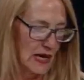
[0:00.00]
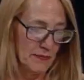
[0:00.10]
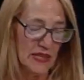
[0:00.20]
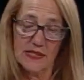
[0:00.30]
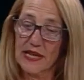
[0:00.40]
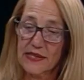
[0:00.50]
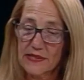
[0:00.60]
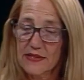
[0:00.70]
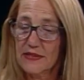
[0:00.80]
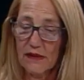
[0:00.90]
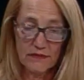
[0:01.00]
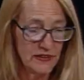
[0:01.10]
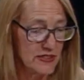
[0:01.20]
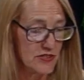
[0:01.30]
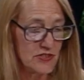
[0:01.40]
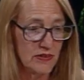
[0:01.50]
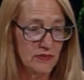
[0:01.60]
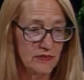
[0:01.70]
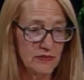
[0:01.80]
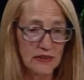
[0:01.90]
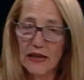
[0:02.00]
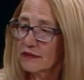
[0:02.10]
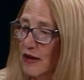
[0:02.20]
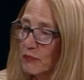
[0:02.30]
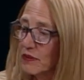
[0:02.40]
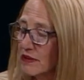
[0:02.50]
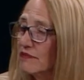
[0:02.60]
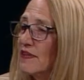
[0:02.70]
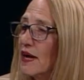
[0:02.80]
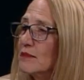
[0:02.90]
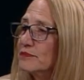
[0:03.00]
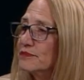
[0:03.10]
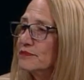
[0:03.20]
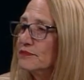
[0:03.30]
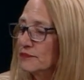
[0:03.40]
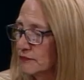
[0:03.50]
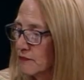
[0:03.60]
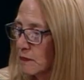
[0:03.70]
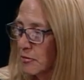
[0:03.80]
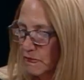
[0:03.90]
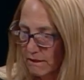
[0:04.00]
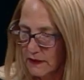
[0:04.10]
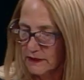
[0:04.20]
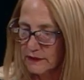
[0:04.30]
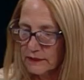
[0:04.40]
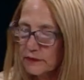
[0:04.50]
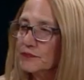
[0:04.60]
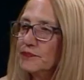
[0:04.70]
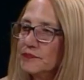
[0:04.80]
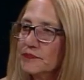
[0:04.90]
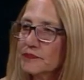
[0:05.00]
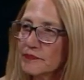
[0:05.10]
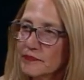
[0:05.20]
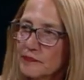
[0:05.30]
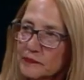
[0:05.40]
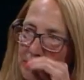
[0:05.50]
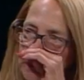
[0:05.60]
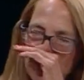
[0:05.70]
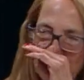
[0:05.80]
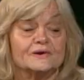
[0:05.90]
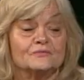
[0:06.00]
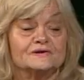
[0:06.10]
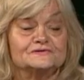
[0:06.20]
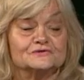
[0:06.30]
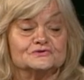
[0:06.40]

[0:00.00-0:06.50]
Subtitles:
I'm excited to delve into a couple of them. I know, and I know you love to research. You're the great researcher.